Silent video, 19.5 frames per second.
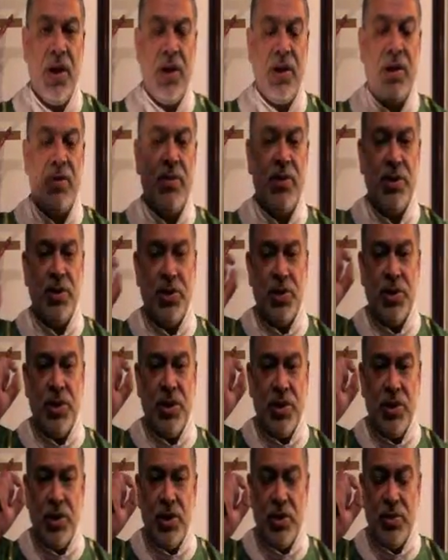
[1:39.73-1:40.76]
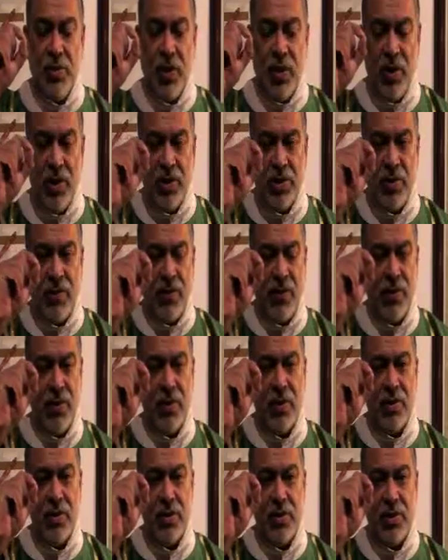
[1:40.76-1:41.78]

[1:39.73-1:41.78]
The mustard seed is the smallest of all